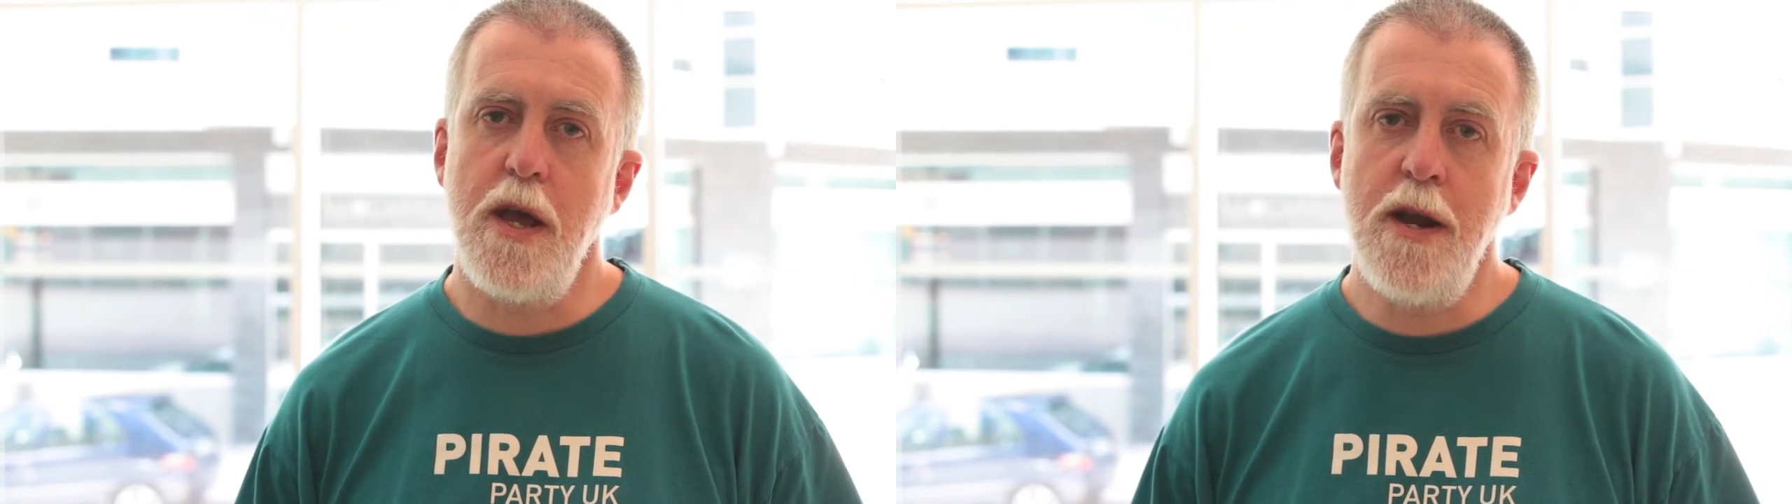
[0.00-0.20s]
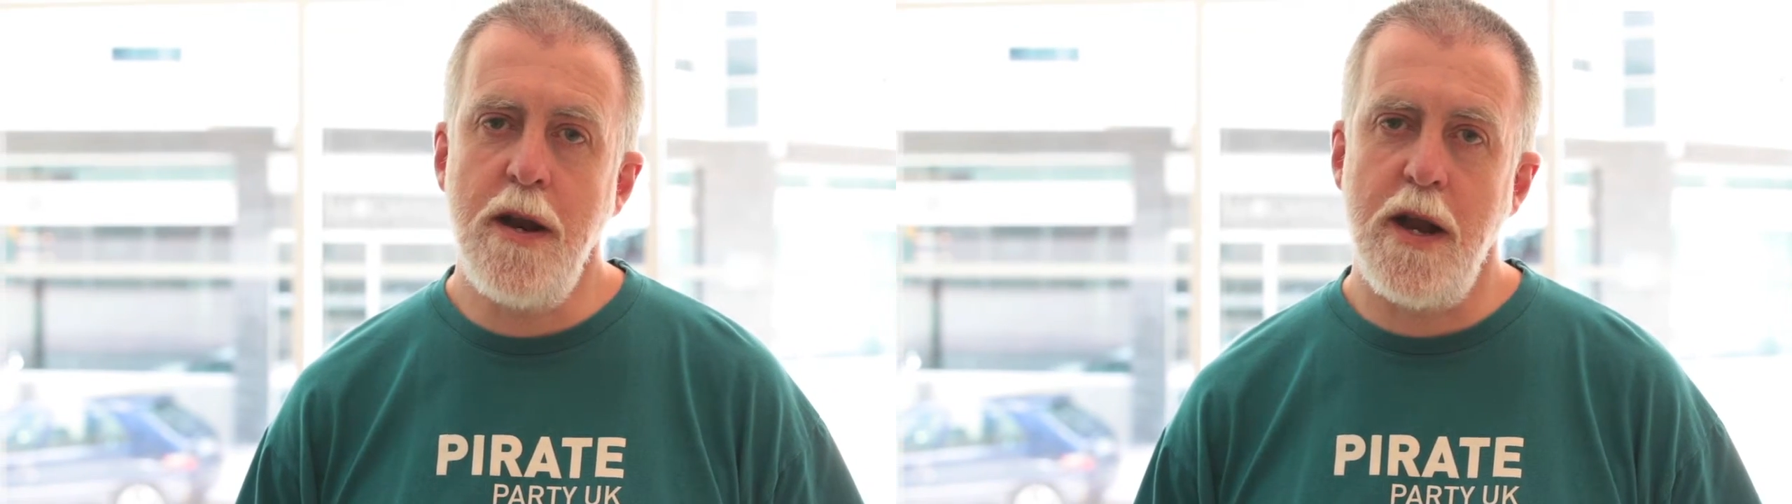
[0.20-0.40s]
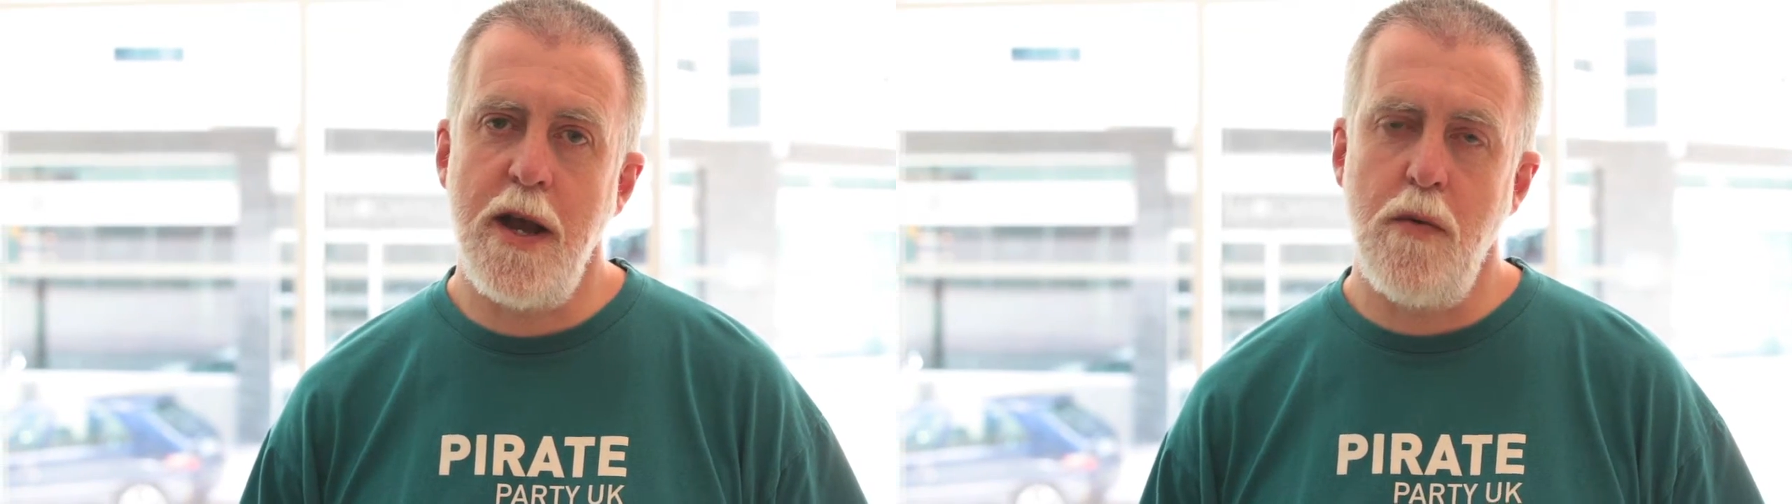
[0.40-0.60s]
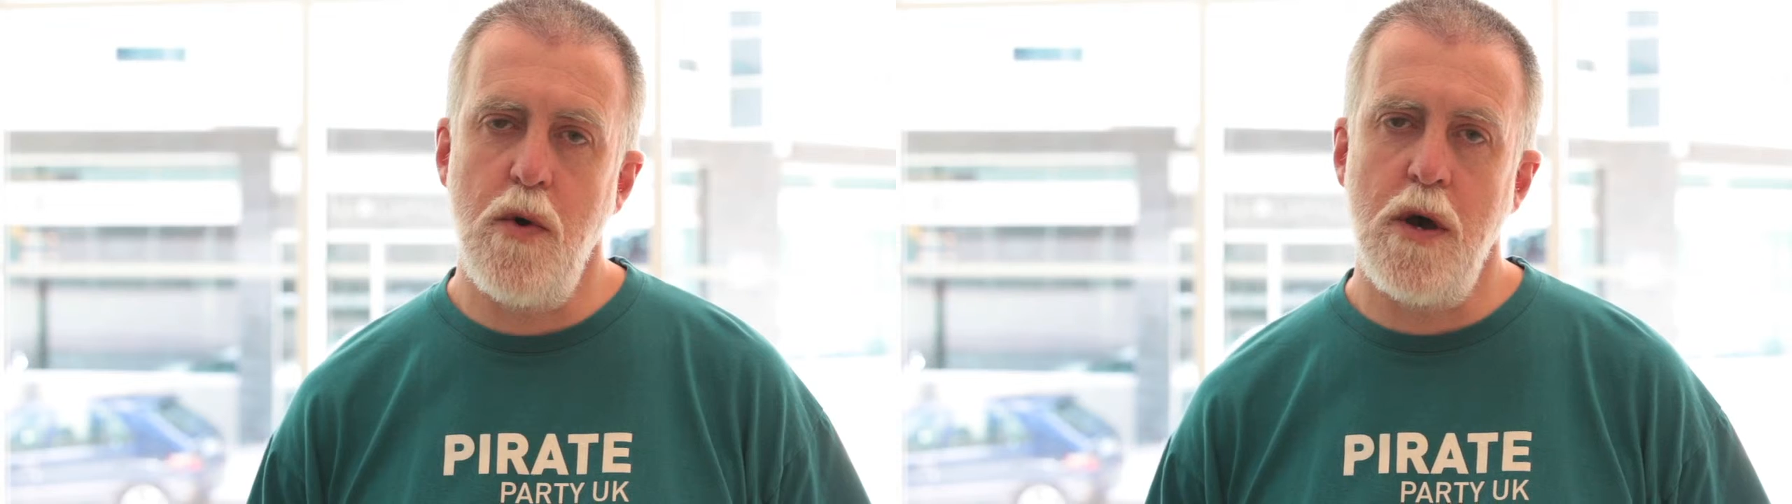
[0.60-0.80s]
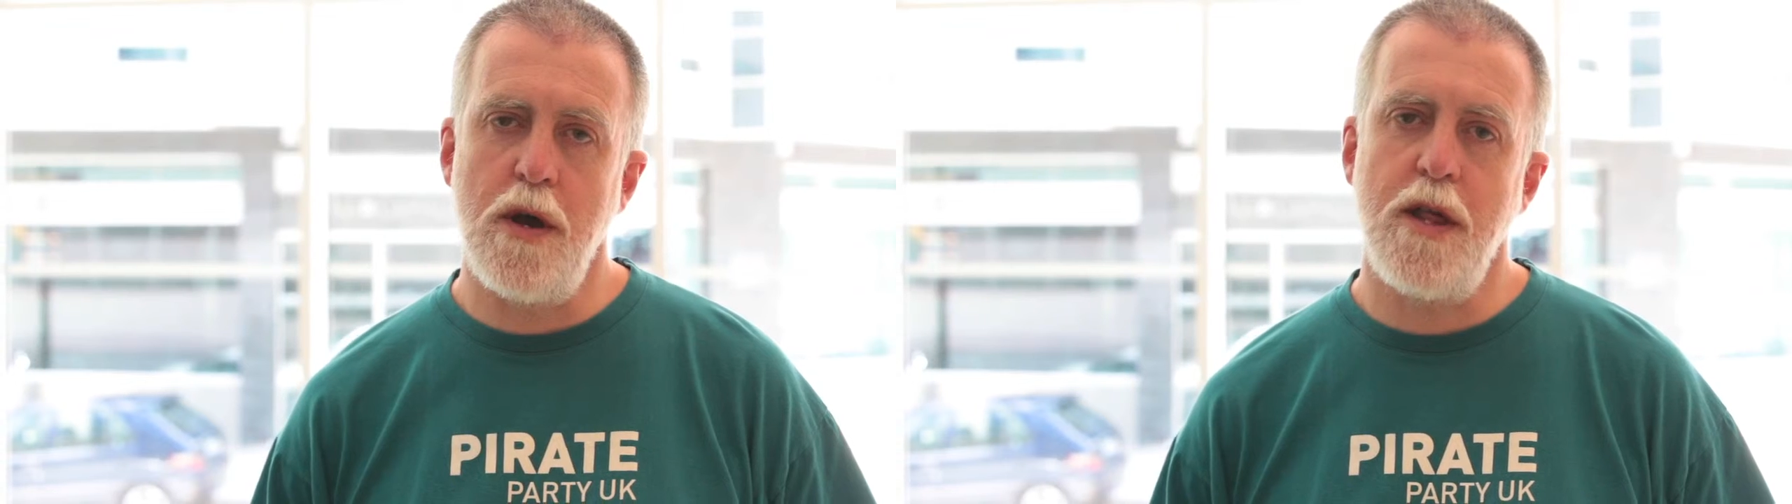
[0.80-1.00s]
in the
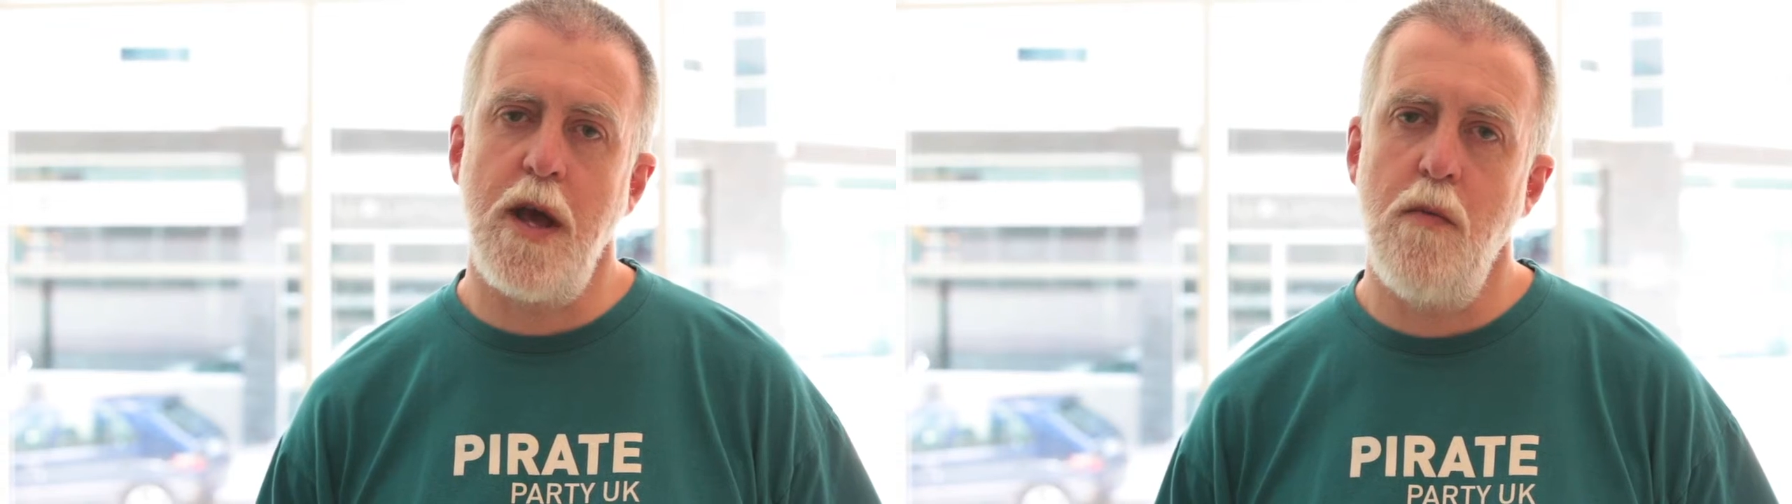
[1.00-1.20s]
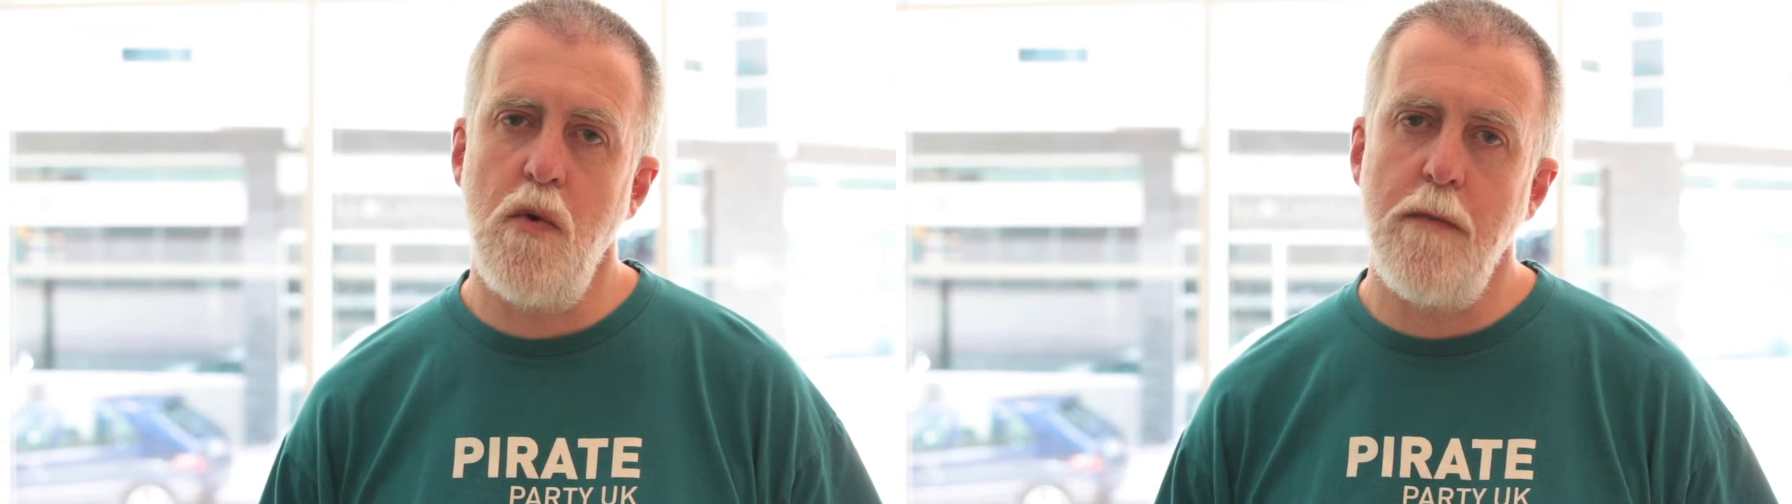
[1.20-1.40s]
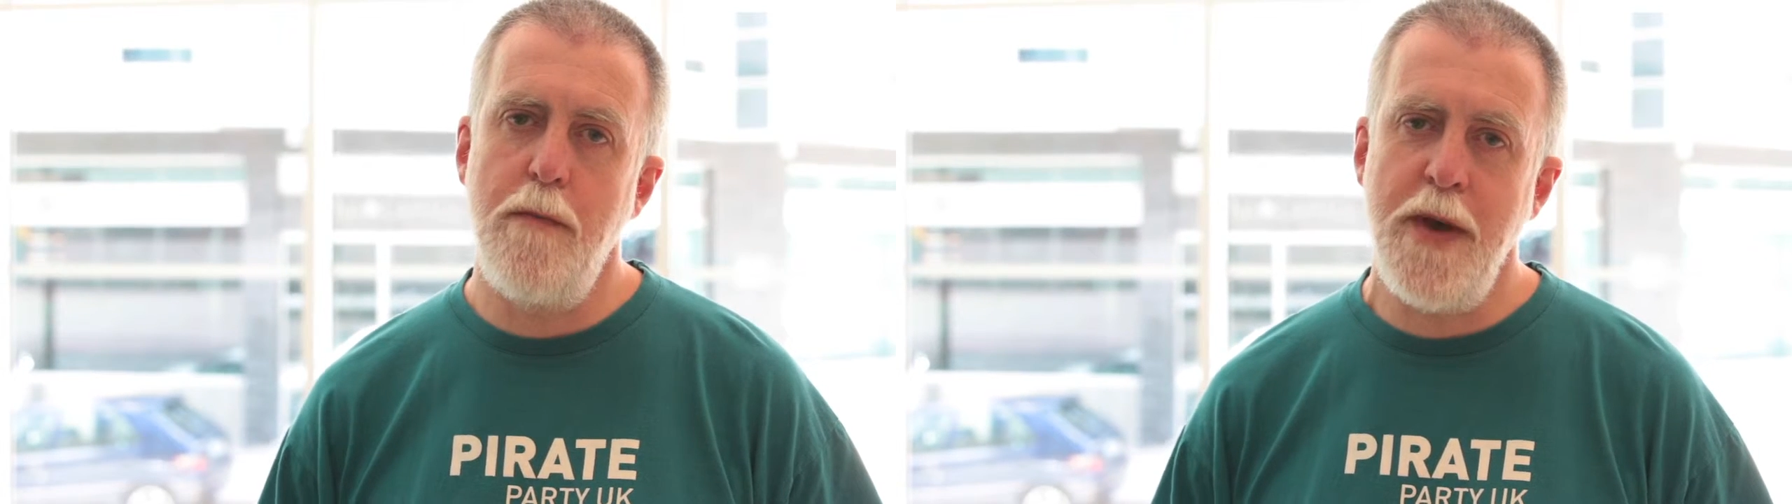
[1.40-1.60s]
networks and what